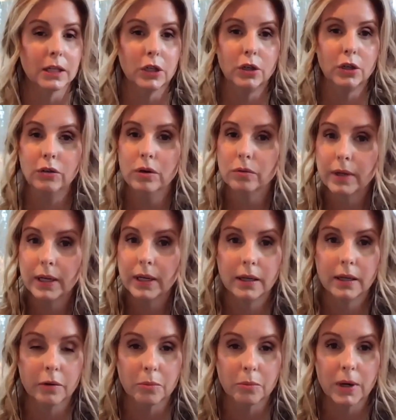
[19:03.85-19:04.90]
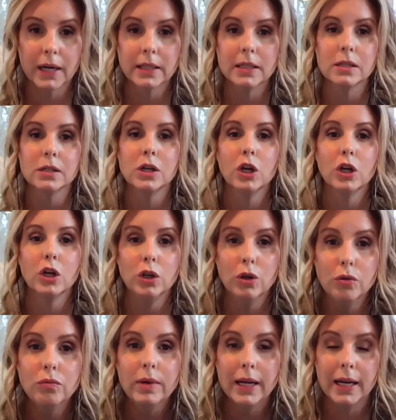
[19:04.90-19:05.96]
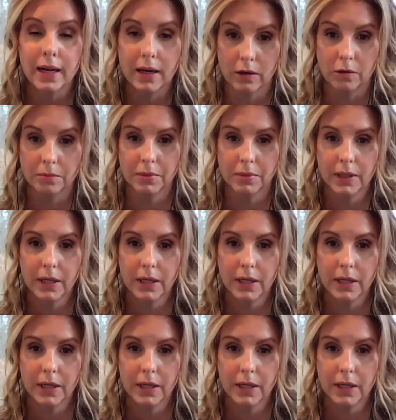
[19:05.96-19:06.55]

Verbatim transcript: "You don't need to go to practice. You need help."